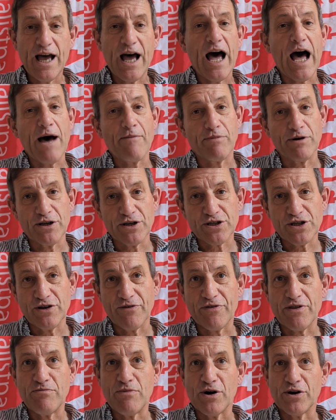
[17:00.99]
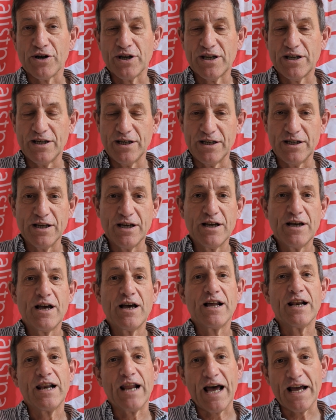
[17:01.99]
abolition of the monarchy,
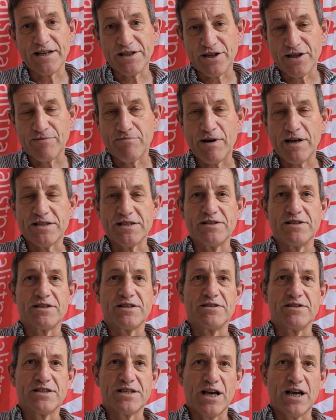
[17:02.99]
land to the peasants, and